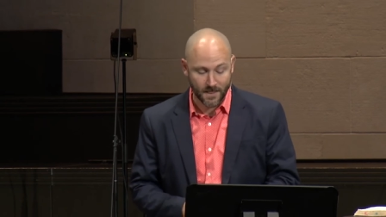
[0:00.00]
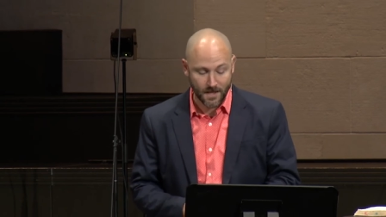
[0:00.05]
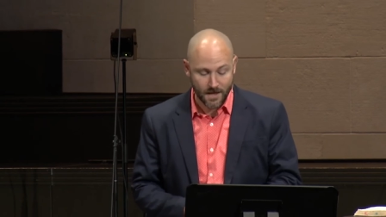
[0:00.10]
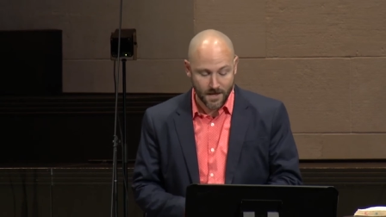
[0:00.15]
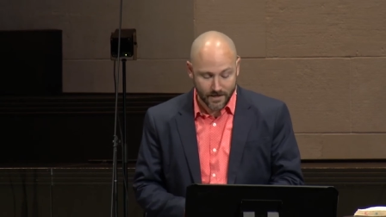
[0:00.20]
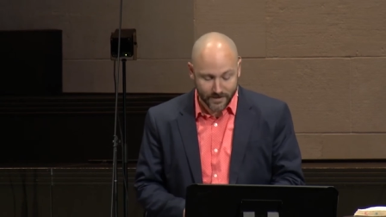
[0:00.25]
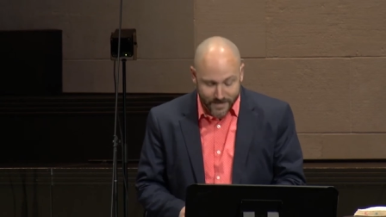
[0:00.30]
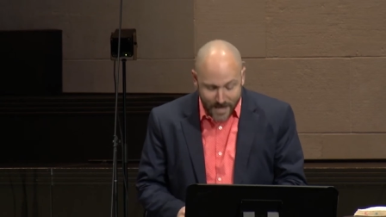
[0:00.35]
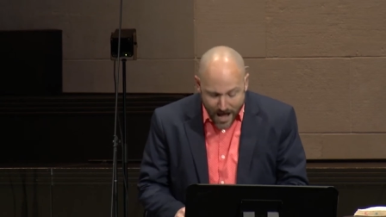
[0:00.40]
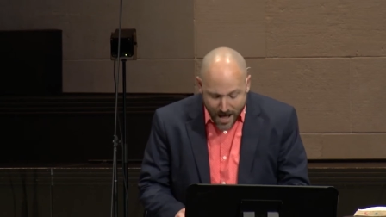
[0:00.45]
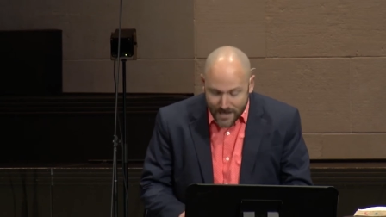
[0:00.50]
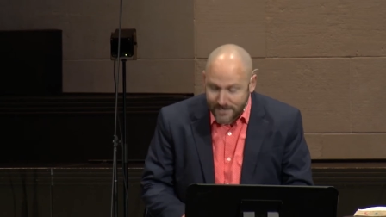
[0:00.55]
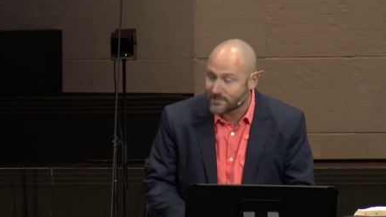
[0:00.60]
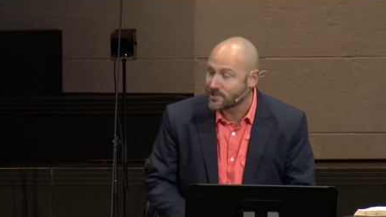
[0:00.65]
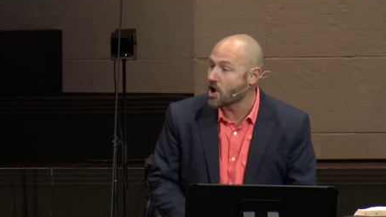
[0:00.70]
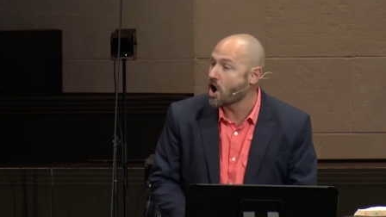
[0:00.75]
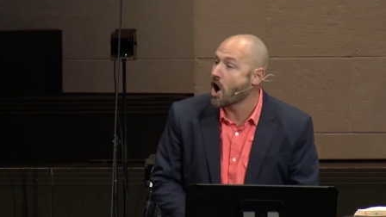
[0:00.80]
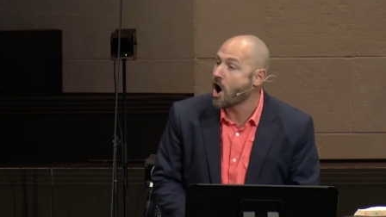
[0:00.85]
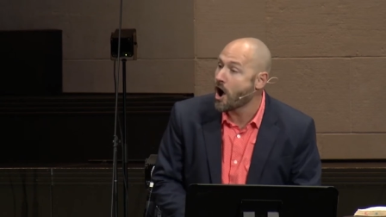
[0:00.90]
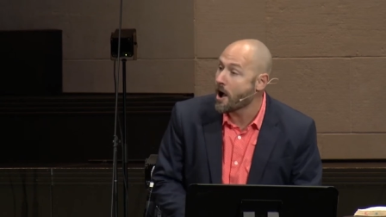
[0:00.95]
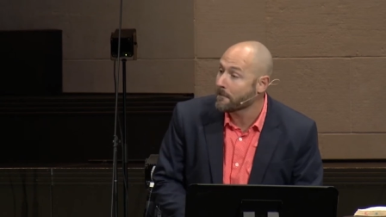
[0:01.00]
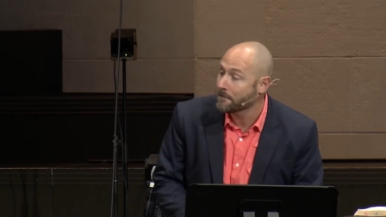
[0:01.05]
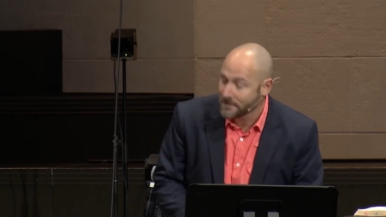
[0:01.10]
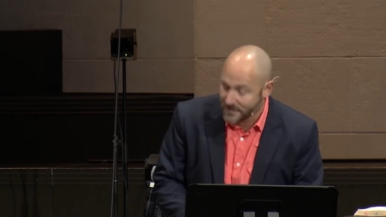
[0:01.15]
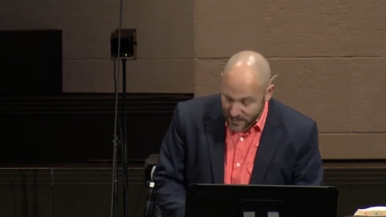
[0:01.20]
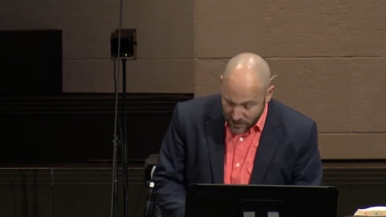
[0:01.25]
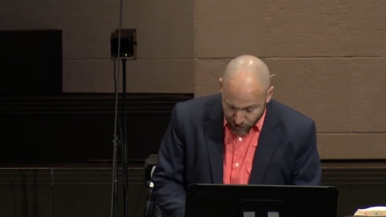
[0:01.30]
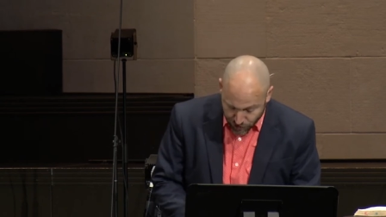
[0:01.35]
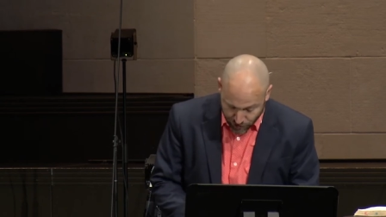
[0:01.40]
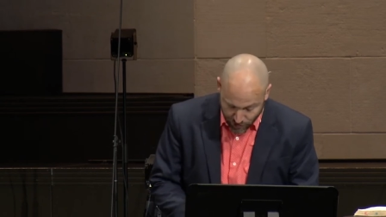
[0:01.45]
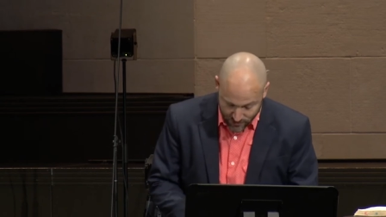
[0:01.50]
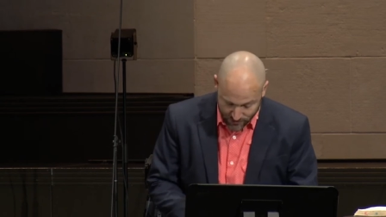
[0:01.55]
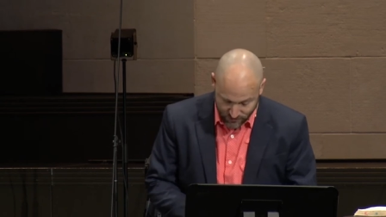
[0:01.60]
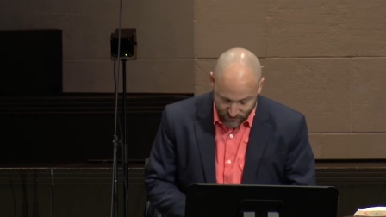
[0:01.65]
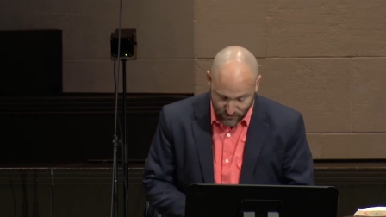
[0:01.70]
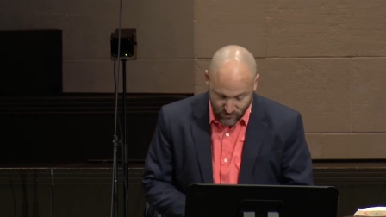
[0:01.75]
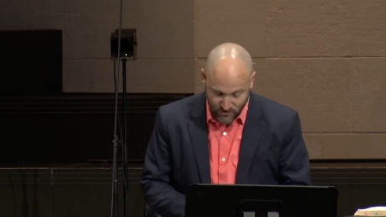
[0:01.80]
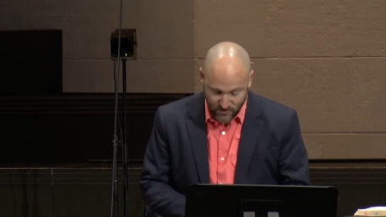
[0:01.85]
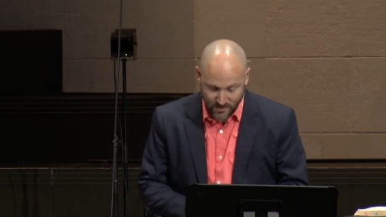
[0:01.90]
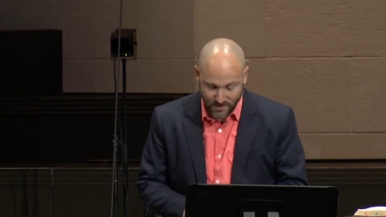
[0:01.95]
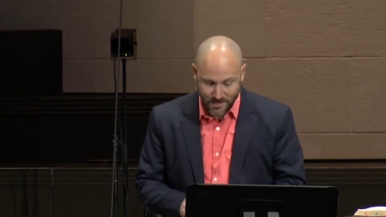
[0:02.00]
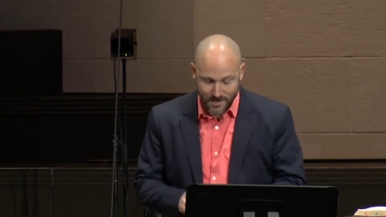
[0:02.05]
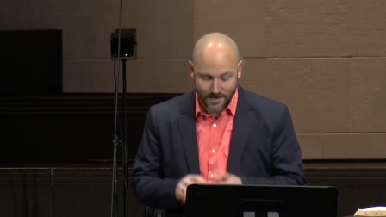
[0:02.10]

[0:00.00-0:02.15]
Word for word: God's omniscience.